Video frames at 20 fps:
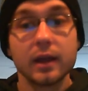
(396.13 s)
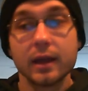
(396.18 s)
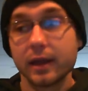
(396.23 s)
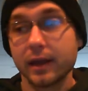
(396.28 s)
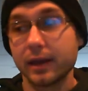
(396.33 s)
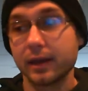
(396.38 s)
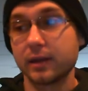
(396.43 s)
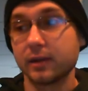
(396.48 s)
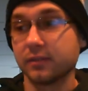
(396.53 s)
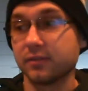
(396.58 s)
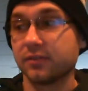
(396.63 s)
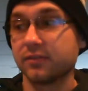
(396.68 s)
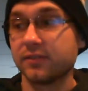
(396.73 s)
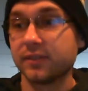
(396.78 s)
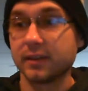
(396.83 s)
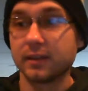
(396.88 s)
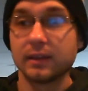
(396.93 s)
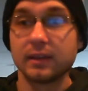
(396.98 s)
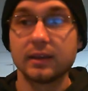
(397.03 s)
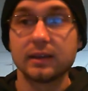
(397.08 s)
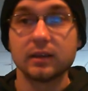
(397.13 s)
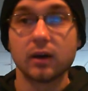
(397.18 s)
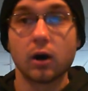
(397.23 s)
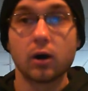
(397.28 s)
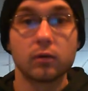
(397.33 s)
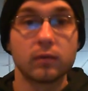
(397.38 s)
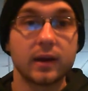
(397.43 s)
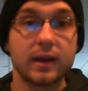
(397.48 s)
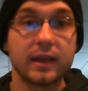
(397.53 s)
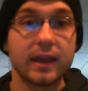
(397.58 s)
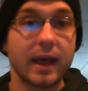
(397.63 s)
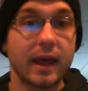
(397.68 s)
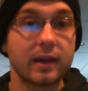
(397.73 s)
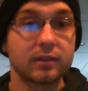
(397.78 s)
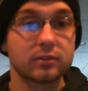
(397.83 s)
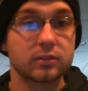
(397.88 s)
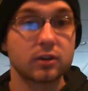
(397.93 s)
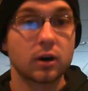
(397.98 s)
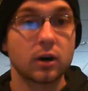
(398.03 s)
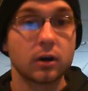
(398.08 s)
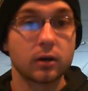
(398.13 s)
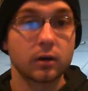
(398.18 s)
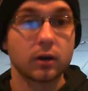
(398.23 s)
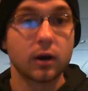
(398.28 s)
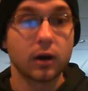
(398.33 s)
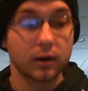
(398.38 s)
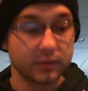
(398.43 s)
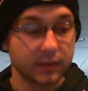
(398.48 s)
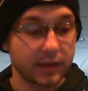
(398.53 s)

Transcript: And Philly already has Carter Hart.